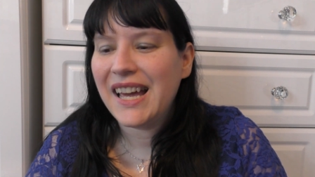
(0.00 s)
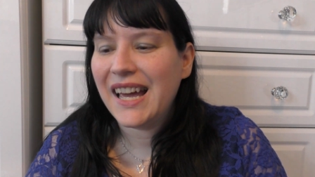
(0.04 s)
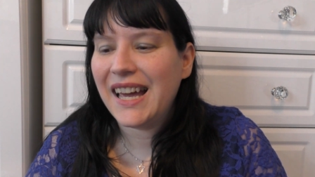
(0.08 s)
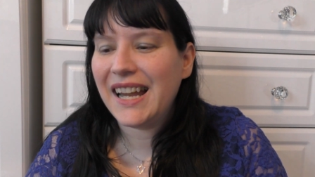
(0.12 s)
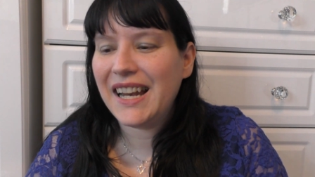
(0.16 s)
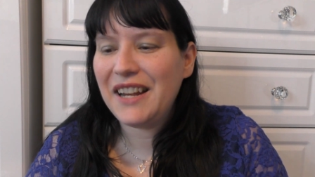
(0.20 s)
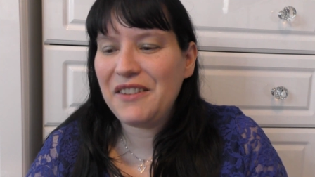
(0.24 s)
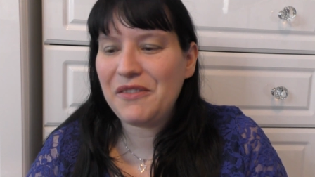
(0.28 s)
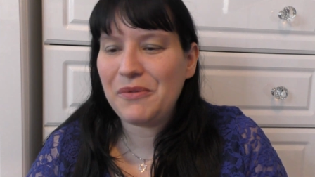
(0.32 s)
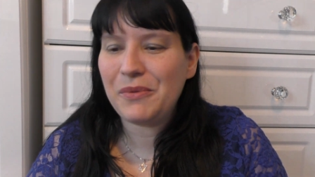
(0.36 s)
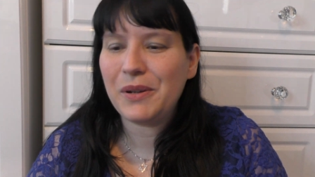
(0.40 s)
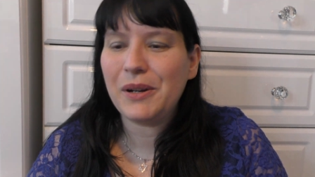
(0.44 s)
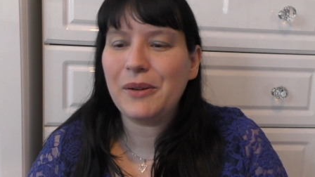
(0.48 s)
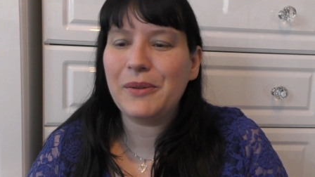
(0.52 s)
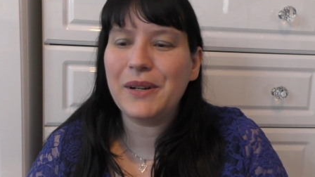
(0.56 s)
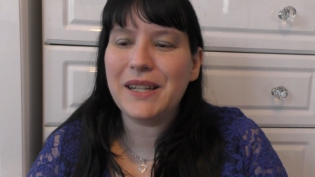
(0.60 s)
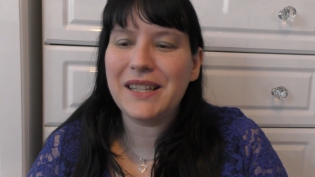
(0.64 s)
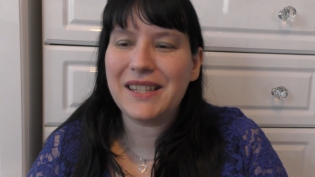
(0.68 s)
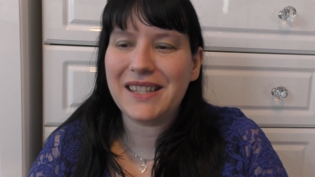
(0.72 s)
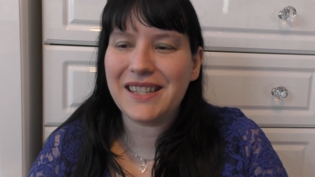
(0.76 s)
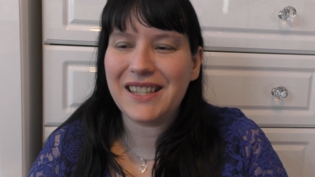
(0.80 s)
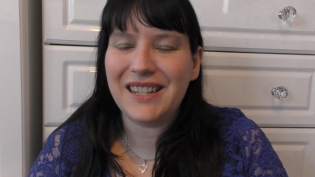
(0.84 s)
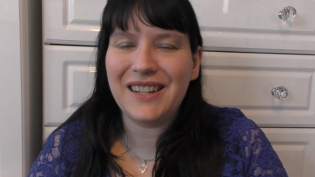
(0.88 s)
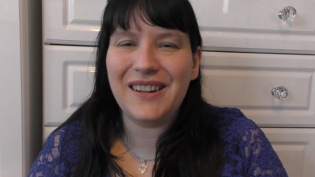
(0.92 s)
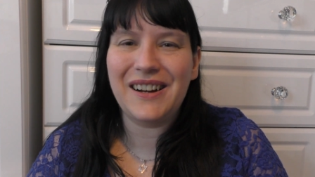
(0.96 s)
And even when I went
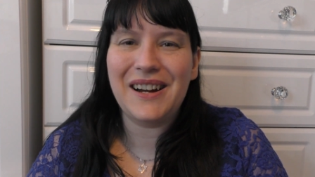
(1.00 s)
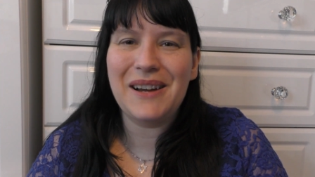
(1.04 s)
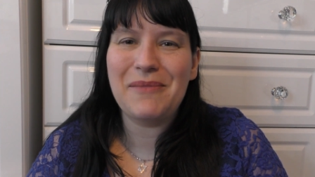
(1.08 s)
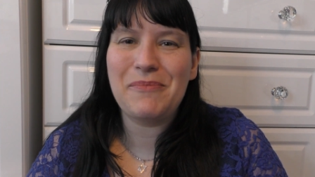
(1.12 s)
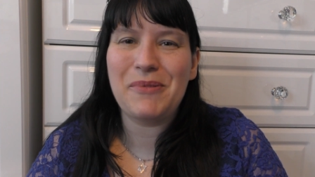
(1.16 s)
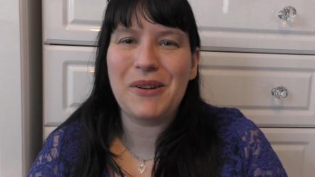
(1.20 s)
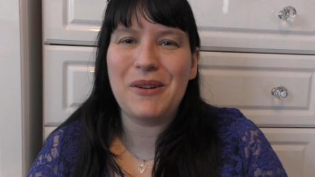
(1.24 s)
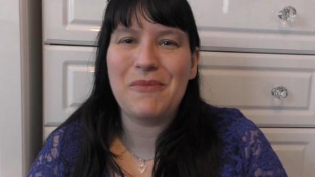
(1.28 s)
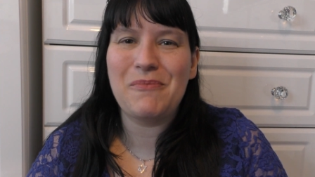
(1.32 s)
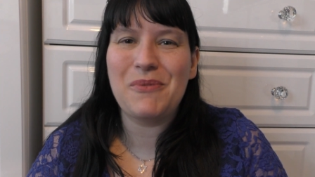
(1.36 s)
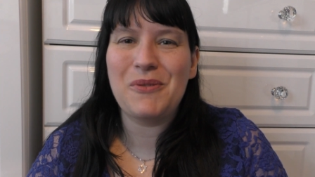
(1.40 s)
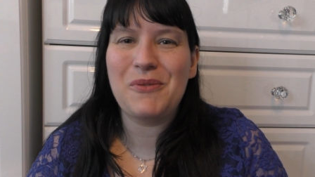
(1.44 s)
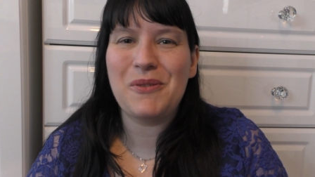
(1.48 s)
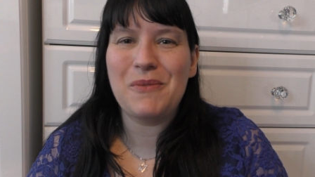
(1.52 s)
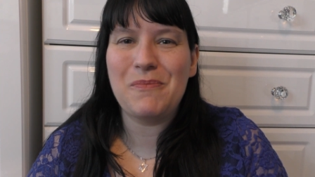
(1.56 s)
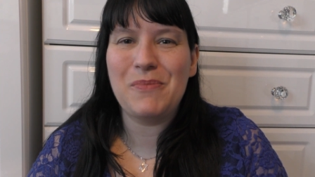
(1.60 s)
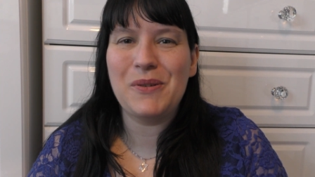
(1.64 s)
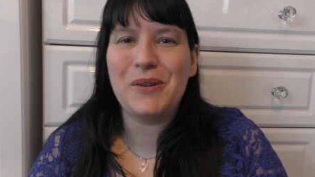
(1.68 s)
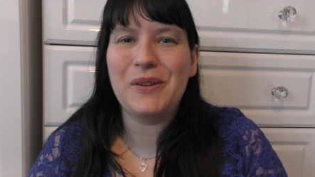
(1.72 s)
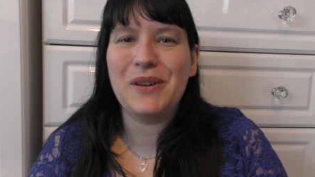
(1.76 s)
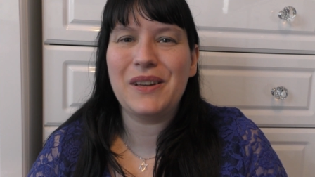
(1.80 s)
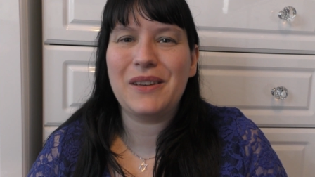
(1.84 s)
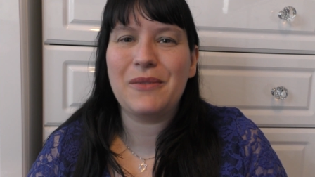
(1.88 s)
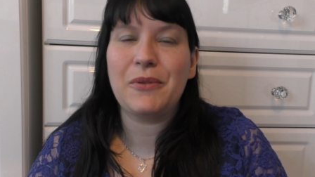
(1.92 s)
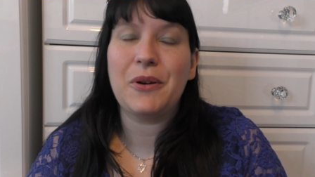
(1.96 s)
to the library, I bought a book.